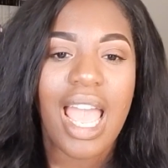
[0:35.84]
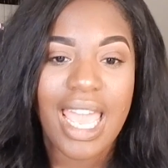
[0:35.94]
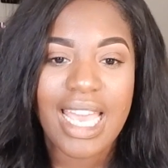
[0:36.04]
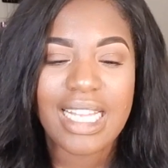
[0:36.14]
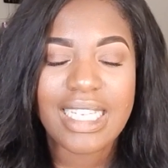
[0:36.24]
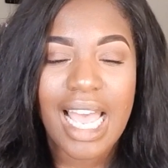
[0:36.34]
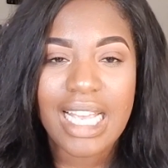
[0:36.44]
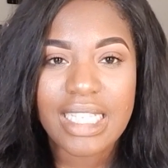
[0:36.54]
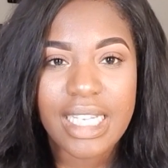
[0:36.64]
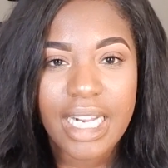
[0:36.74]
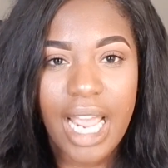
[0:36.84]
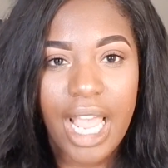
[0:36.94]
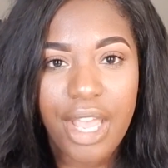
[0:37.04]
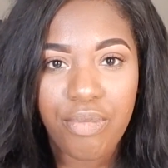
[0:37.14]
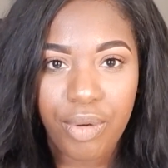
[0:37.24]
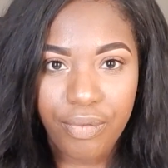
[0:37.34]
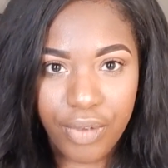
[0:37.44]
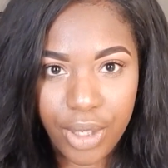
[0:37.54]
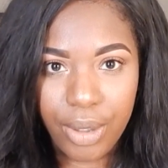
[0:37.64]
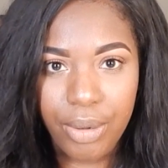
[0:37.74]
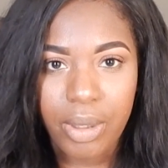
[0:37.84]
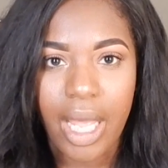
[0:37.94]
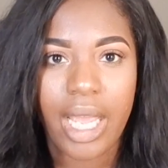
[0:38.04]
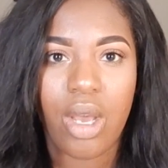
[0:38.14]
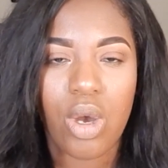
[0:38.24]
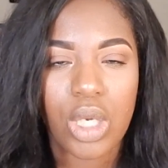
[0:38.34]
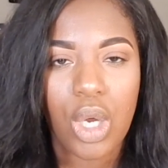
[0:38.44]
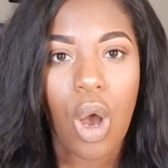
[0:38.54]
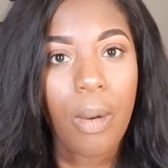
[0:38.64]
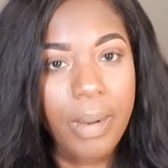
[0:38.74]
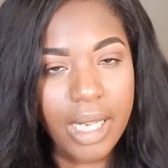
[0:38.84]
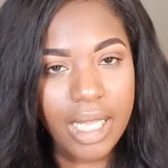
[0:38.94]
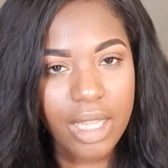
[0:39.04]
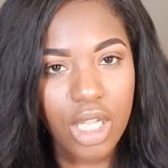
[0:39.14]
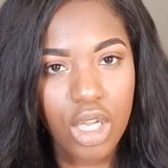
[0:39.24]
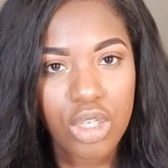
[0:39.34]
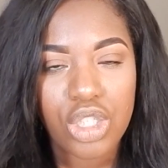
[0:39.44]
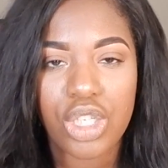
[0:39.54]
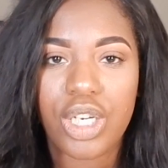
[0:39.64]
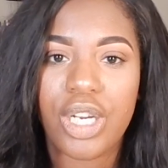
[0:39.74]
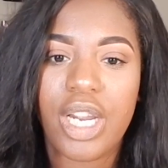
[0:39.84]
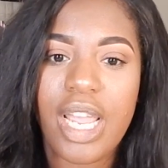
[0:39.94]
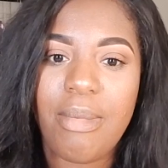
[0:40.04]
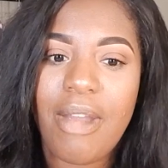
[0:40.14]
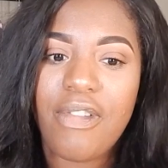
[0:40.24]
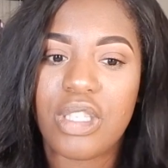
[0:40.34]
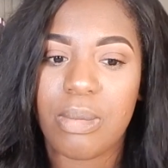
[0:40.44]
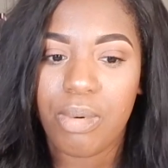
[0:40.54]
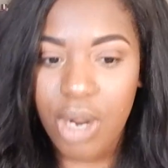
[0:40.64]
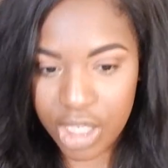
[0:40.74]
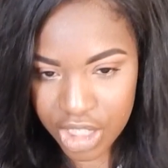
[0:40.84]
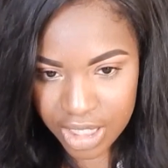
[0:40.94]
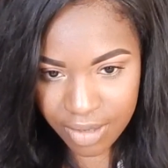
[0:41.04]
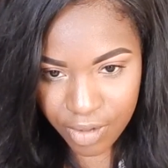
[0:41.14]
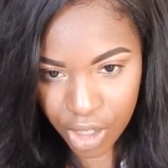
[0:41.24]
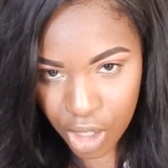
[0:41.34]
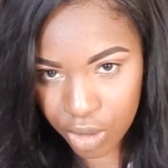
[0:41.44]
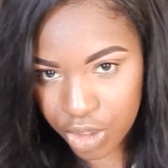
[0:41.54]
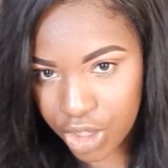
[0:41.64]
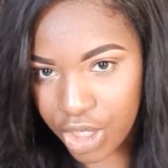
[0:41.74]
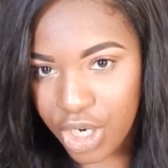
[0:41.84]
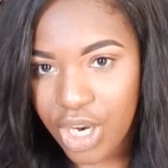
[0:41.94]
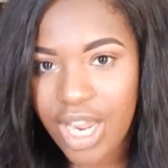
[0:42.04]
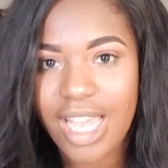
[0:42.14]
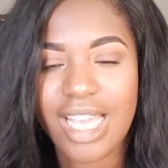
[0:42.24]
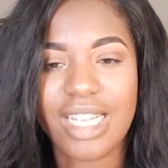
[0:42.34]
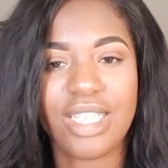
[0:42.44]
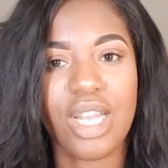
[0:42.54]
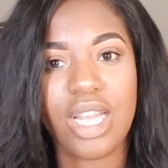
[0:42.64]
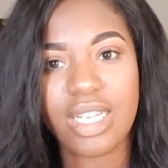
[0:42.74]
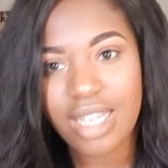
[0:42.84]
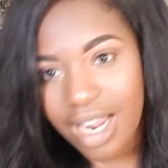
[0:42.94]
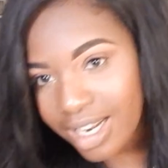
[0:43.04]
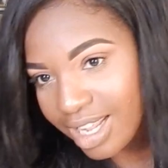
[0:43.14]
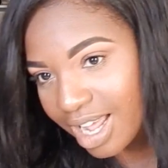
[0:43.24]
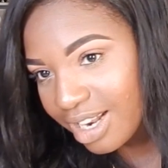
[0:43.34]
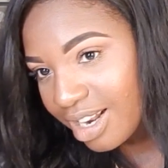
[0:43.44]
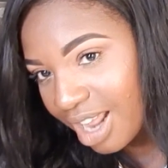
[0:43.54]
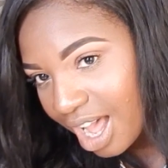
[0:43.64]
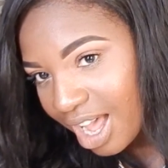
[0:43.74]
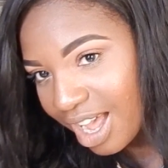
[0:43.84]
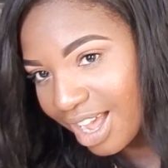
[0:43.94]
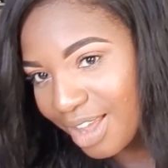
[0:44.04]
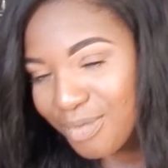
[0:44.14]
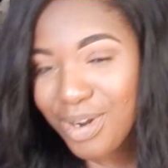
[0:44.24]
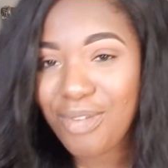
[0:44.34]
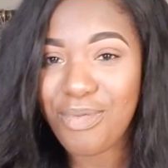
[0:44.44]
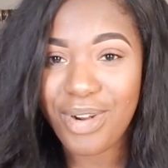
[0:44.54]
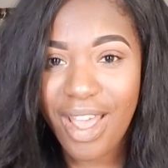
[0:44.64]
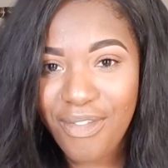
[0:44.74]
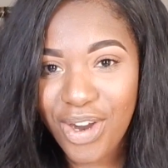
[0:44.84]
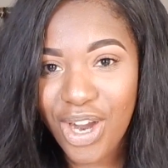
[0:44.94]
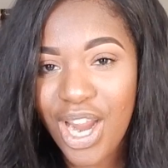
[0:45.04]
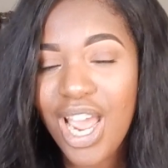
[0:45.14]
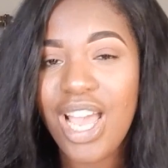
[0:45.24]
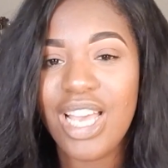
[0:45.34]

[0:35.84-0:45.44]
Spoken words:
And I did a review like on opening the closure and my first impressions of the closure and da da da da and whatever.